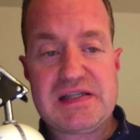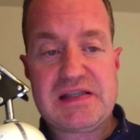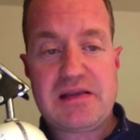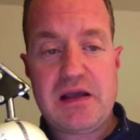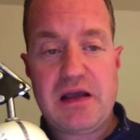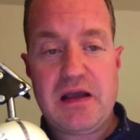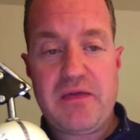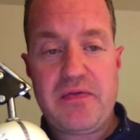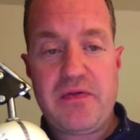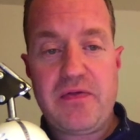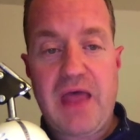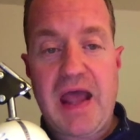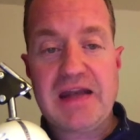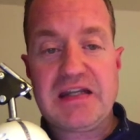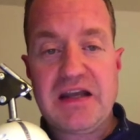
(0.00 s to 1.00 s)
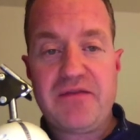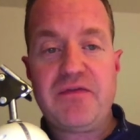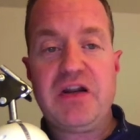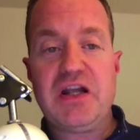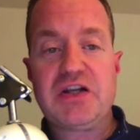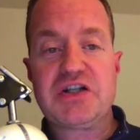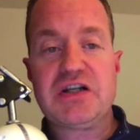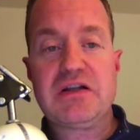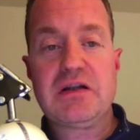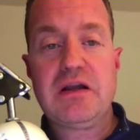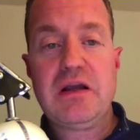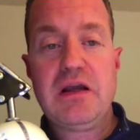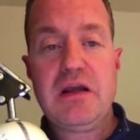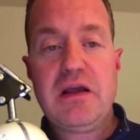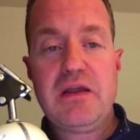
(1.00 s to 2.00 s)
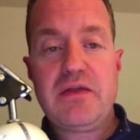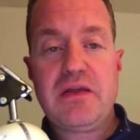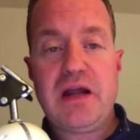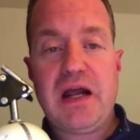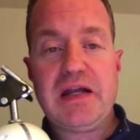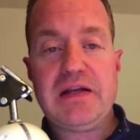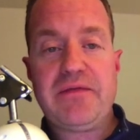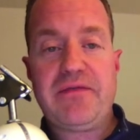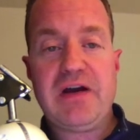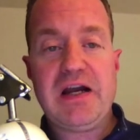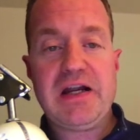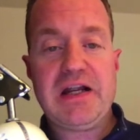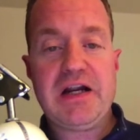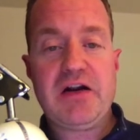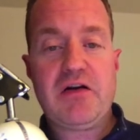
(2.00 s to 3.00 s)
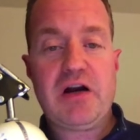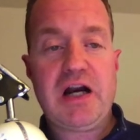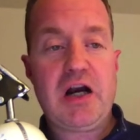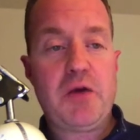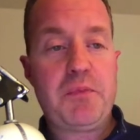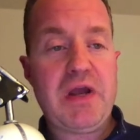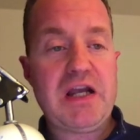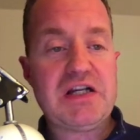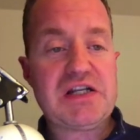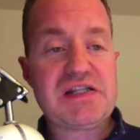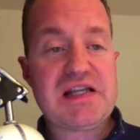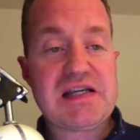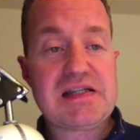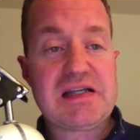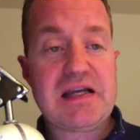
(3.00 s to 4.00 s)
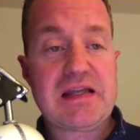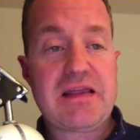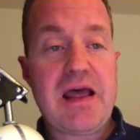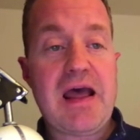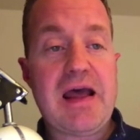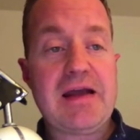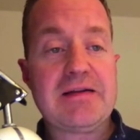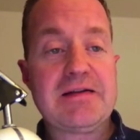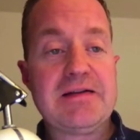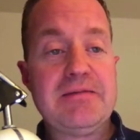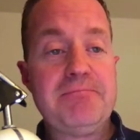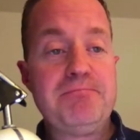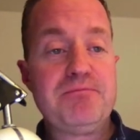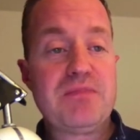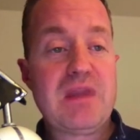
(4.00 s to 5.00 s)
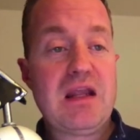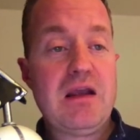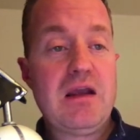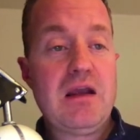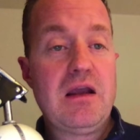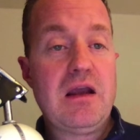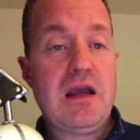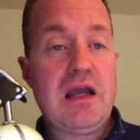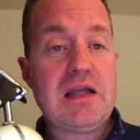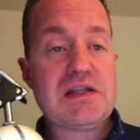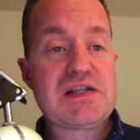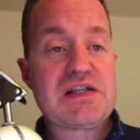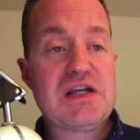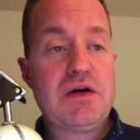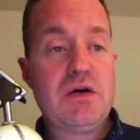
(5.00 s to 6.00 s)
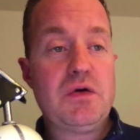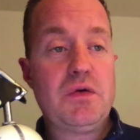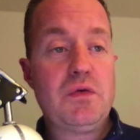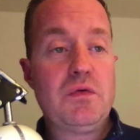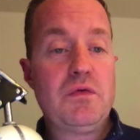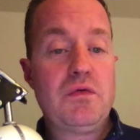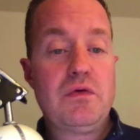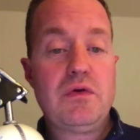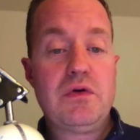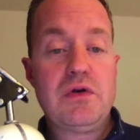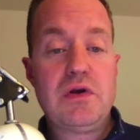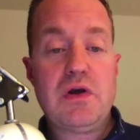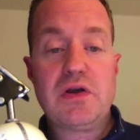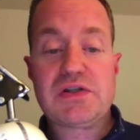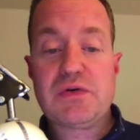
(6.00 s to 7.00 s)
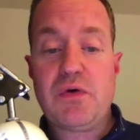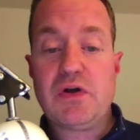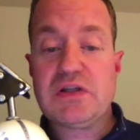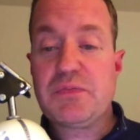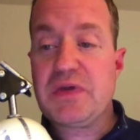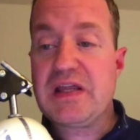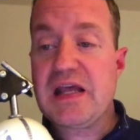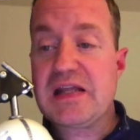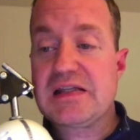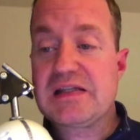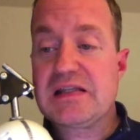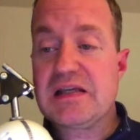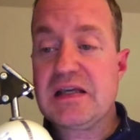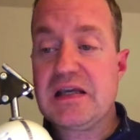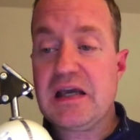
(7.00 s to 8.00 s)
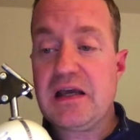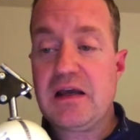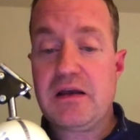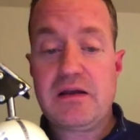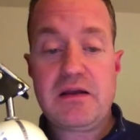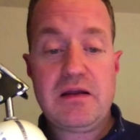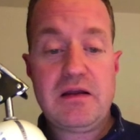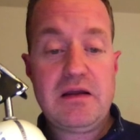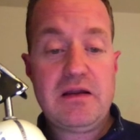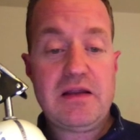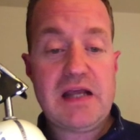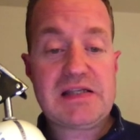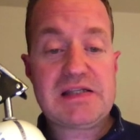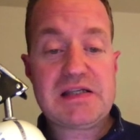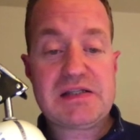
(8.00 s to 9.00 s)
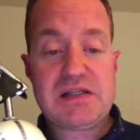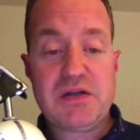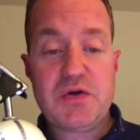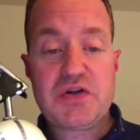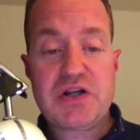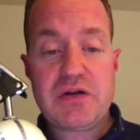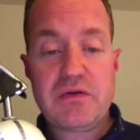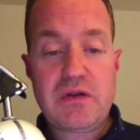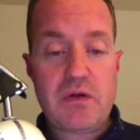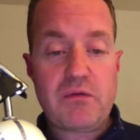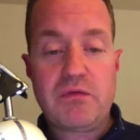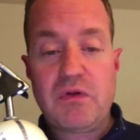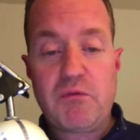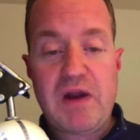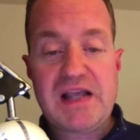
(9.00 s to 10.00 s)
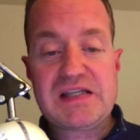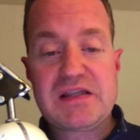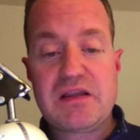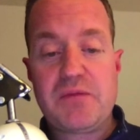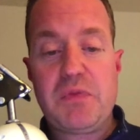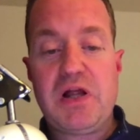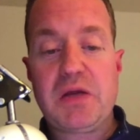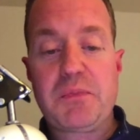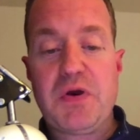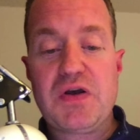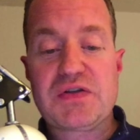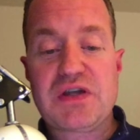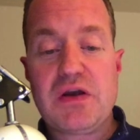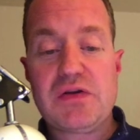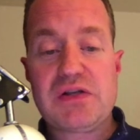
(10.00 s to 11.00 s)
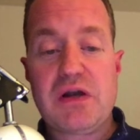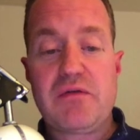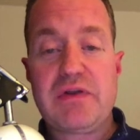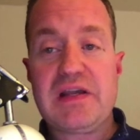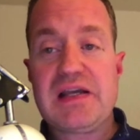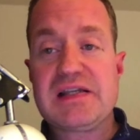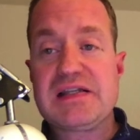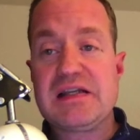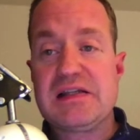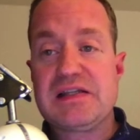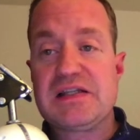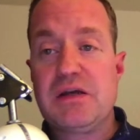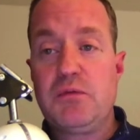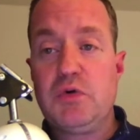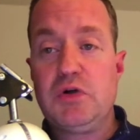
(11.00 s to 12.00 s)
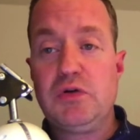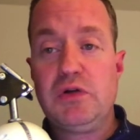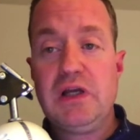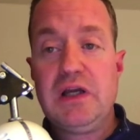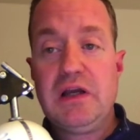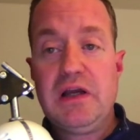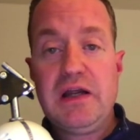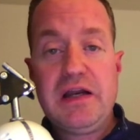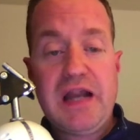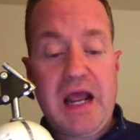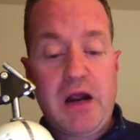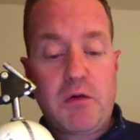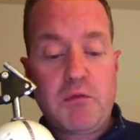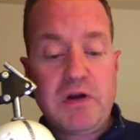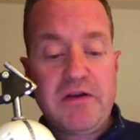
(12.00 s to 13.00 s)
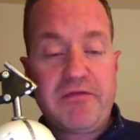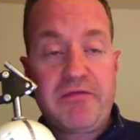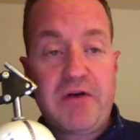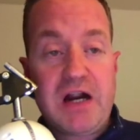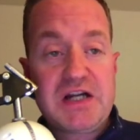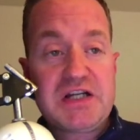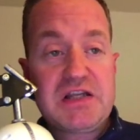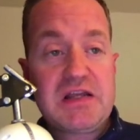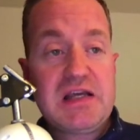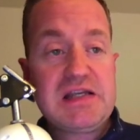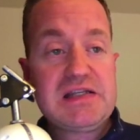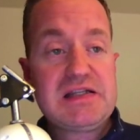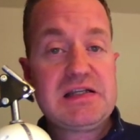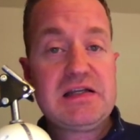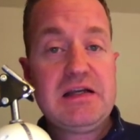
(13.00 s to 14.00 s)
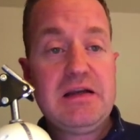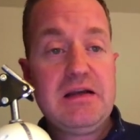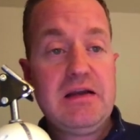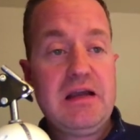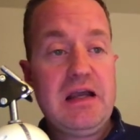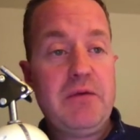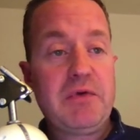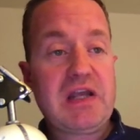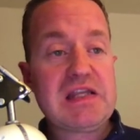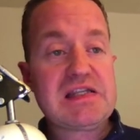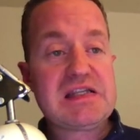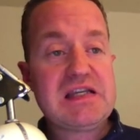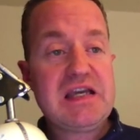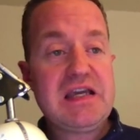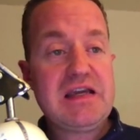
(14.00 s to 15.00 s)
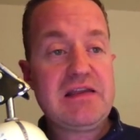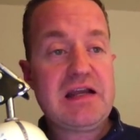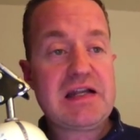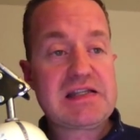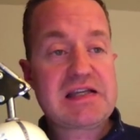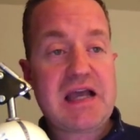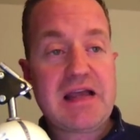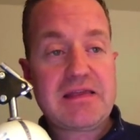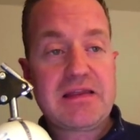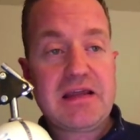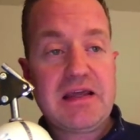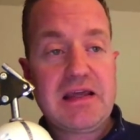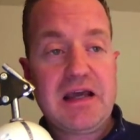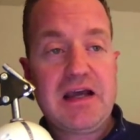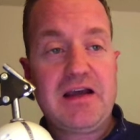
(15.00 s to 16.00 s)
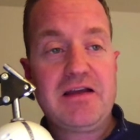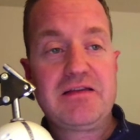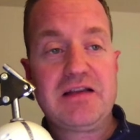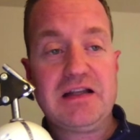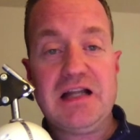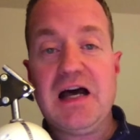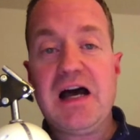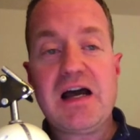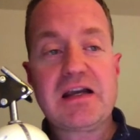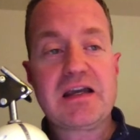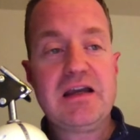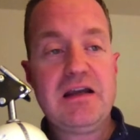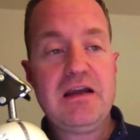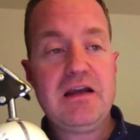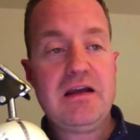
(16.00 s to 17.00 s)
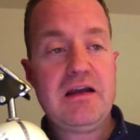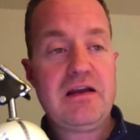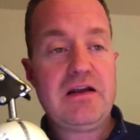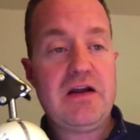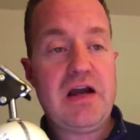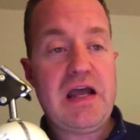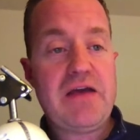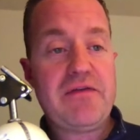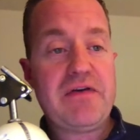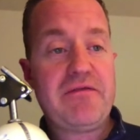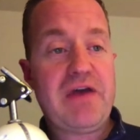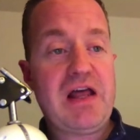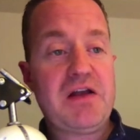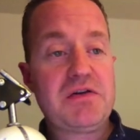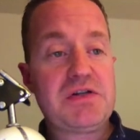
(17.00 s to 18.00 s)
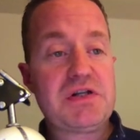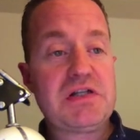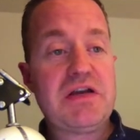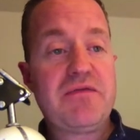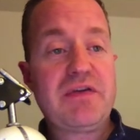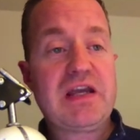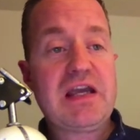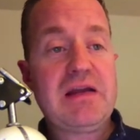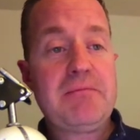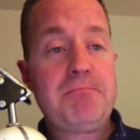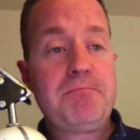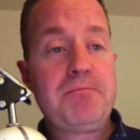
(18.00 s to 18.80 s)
that definition that I define here, error pages, things like that. And so ultimately that's the solution. The rest of the blog post goes over this, and so we'll now refresh this, and we can see that it's got the lock. I have a valid certificate.